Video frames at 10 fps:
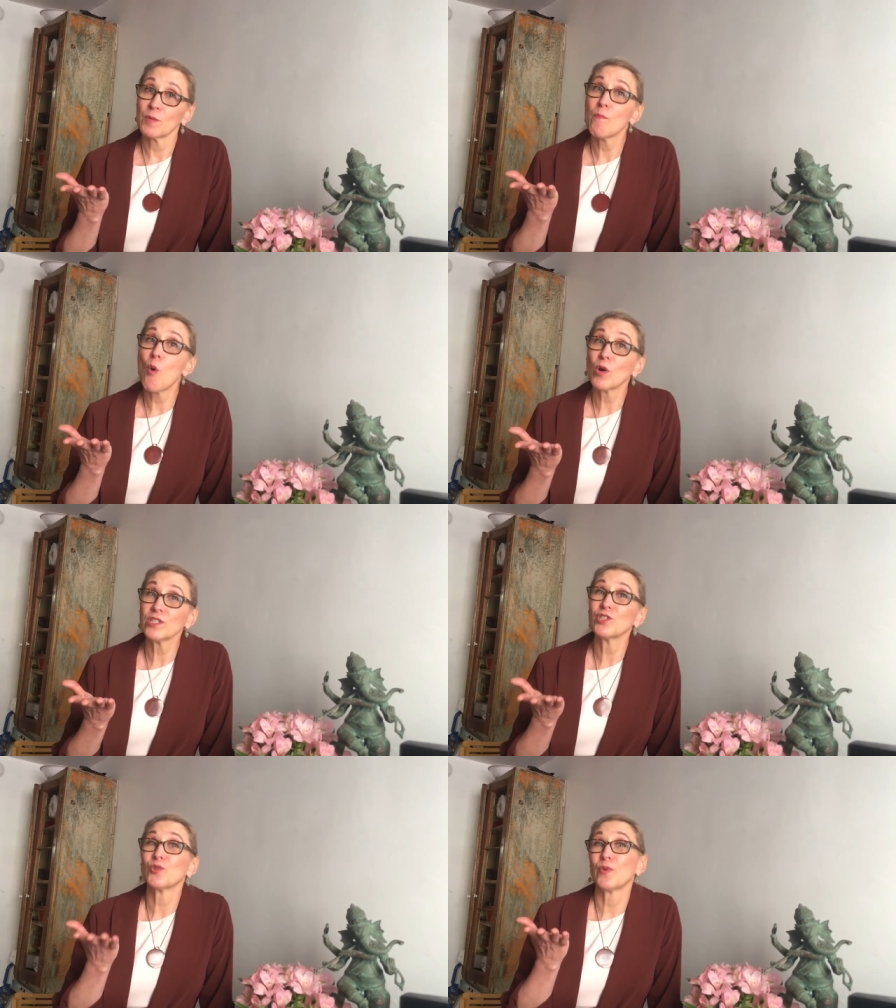It's
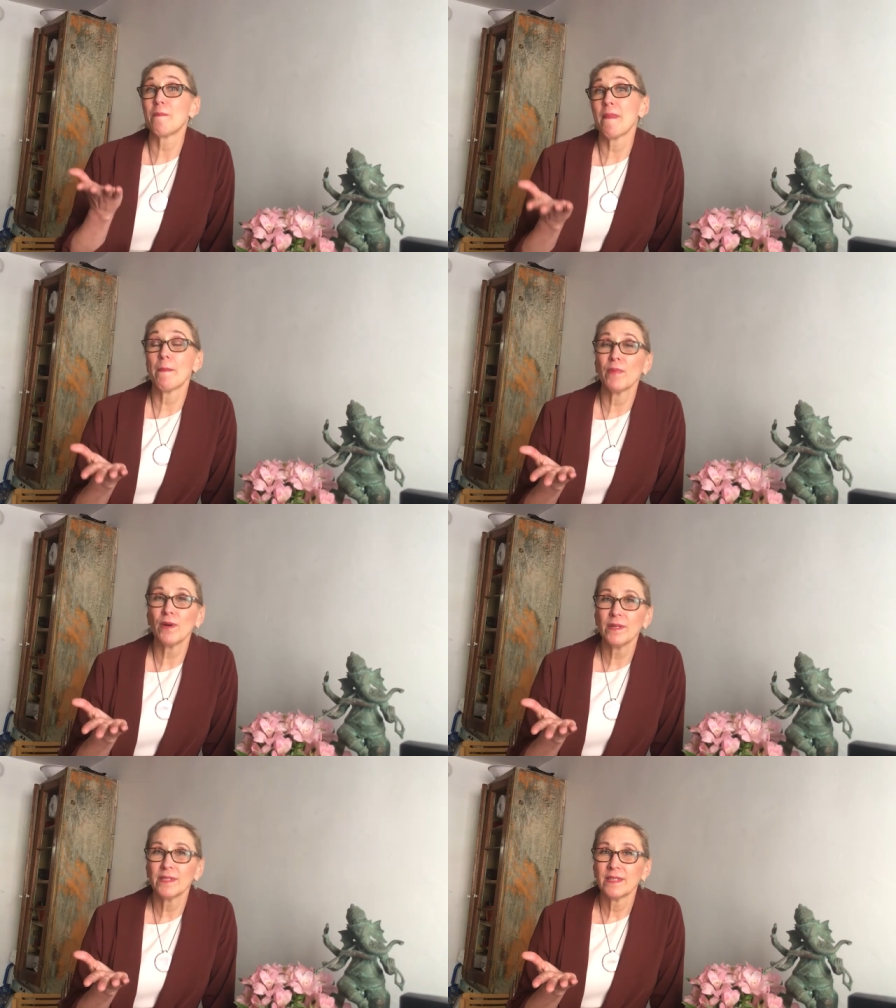important to
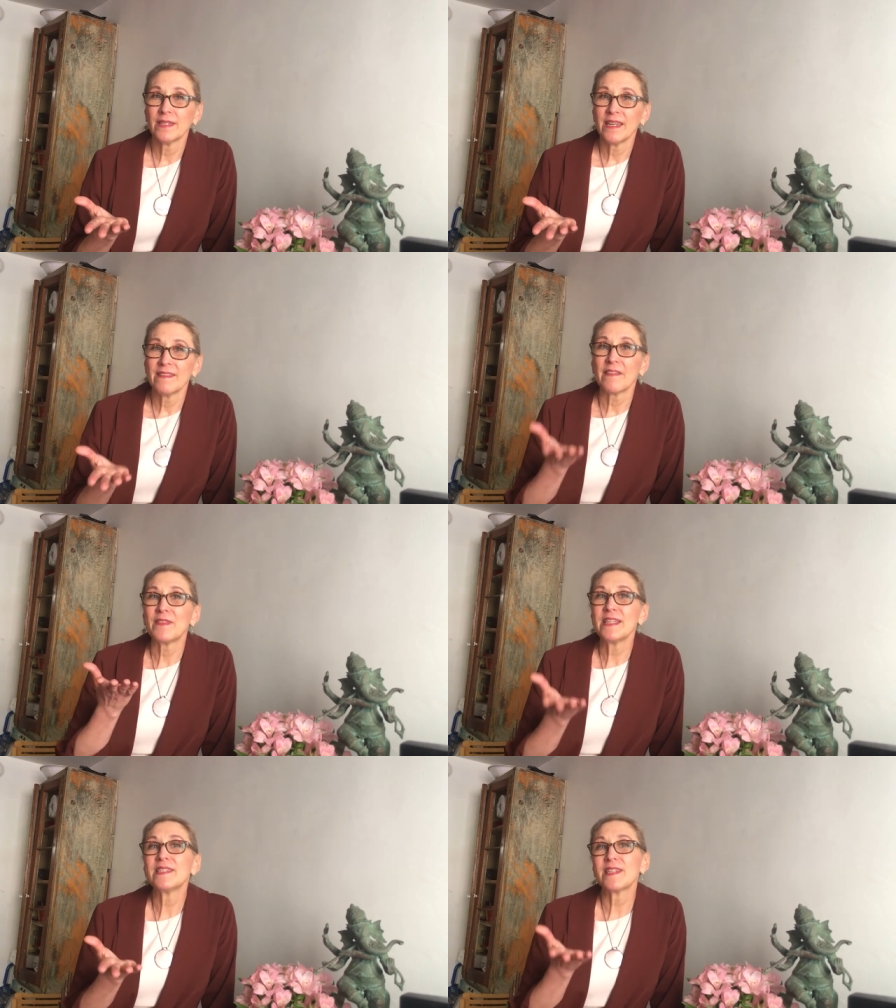remember
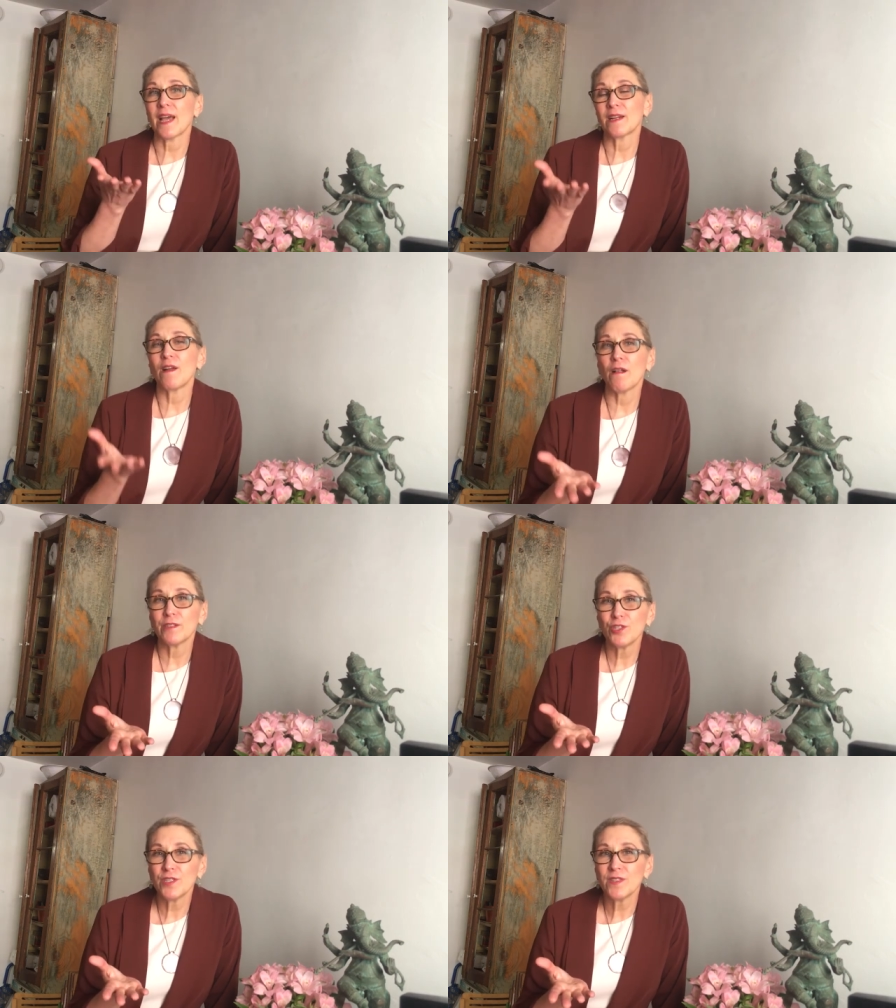that these
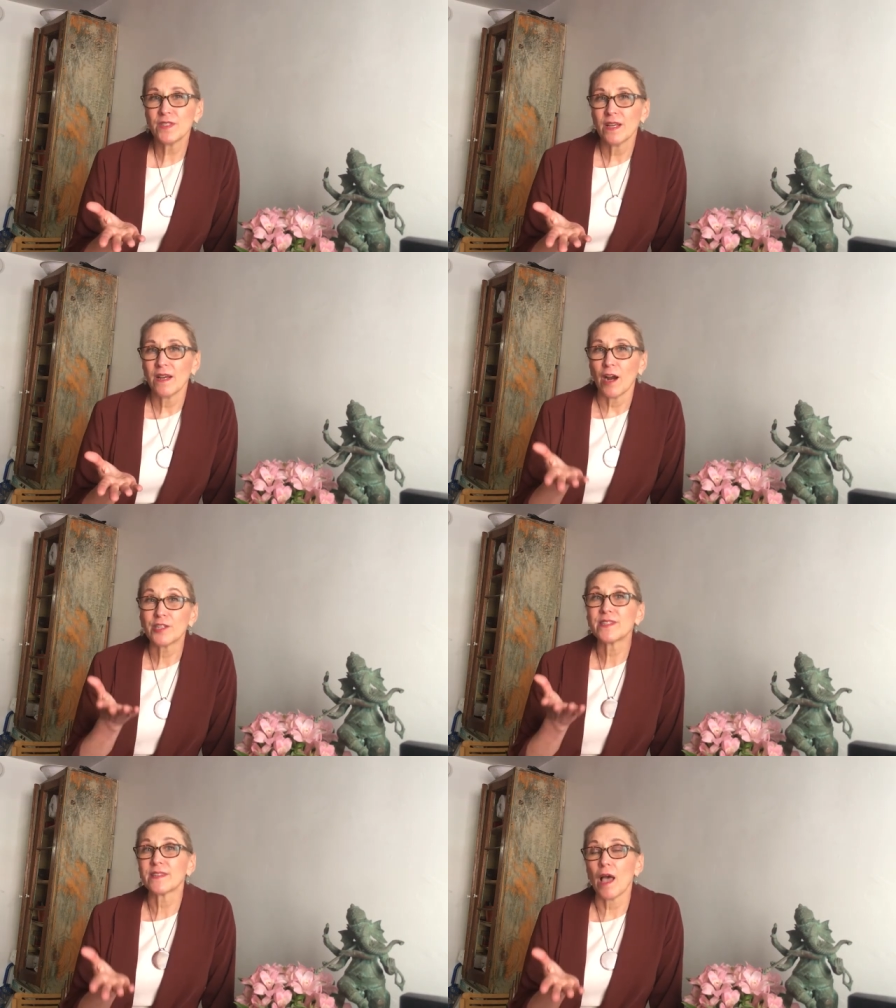technologies
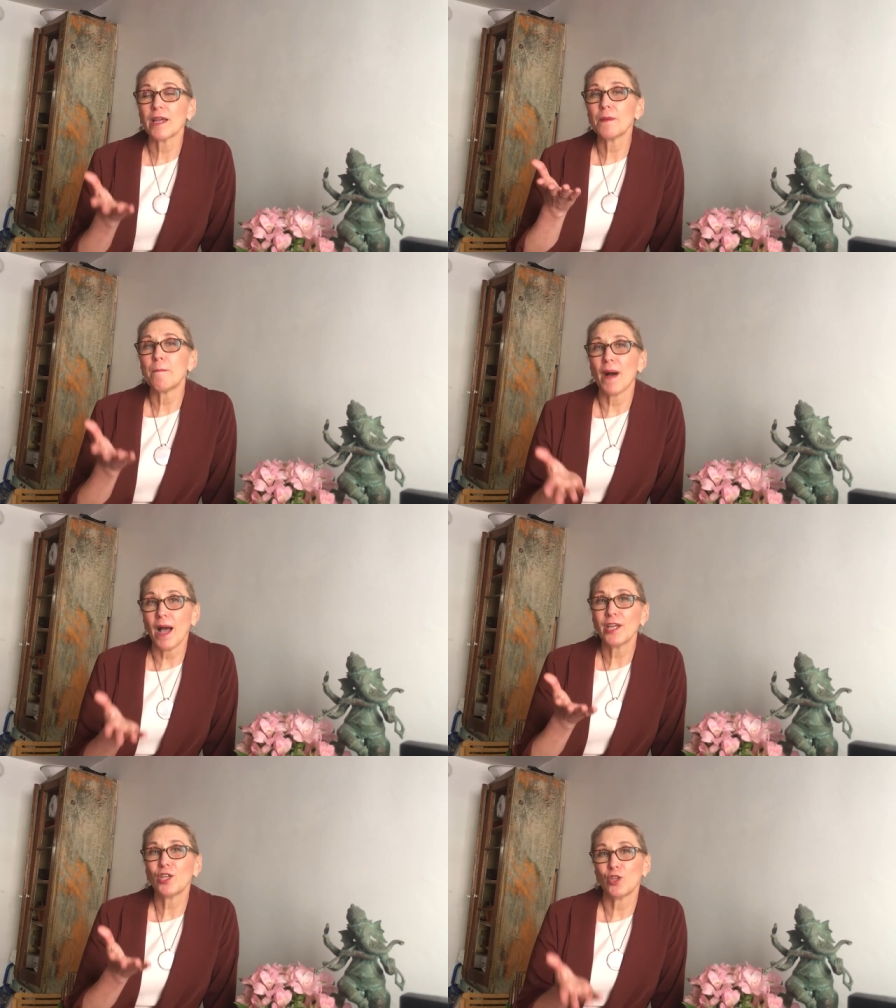are designed
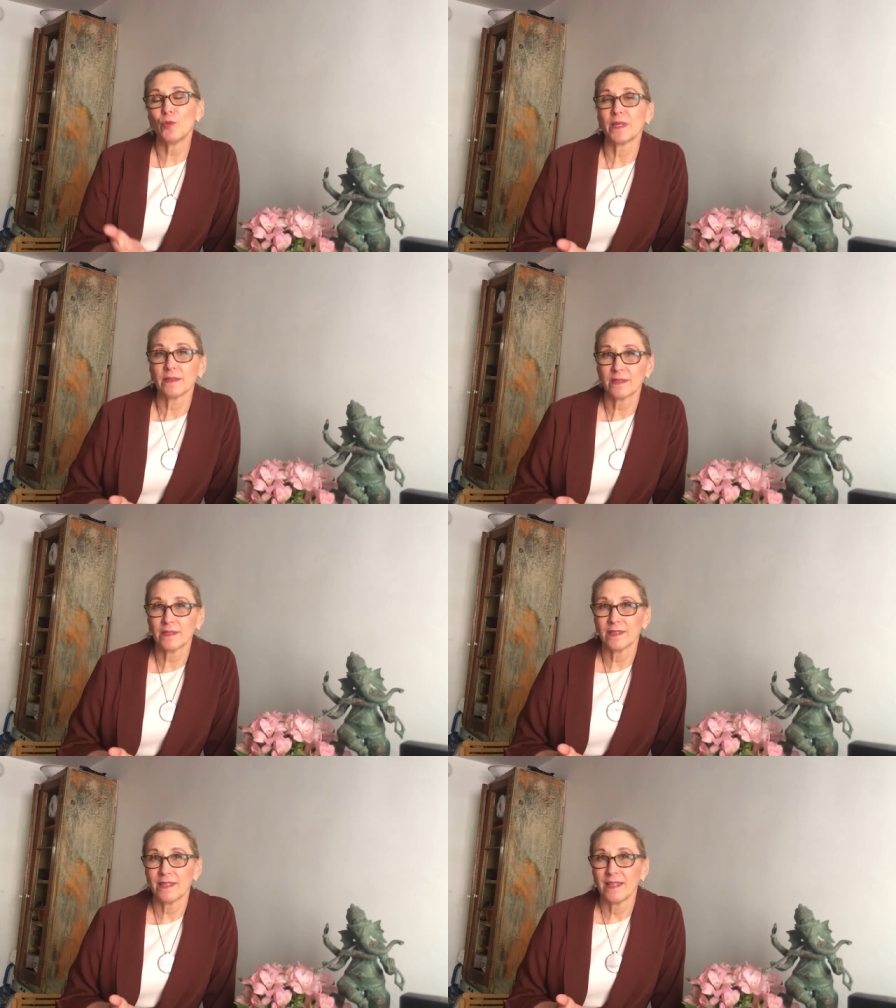by humans